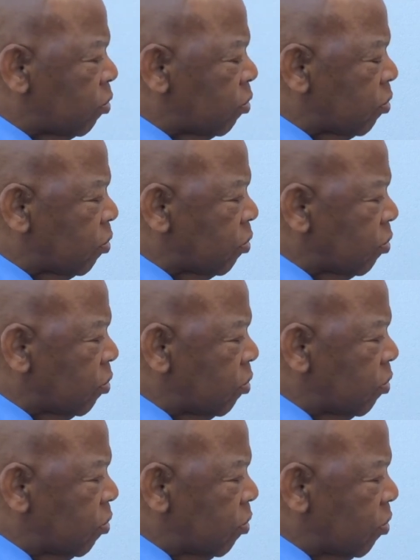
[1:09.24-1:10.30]

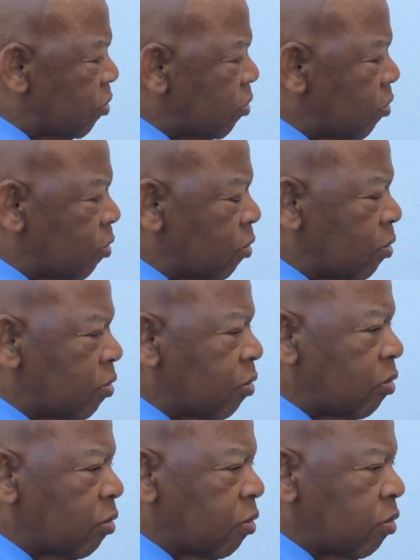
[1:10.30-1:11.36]

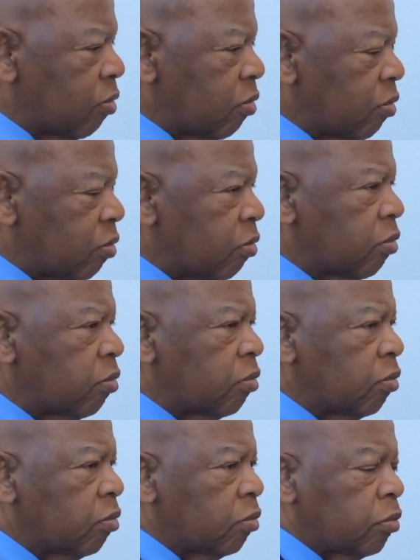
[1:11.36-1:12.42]

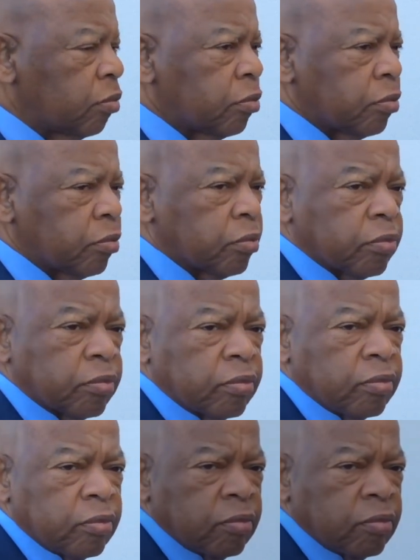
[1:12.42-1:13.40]
No words are spoken by the person on screen.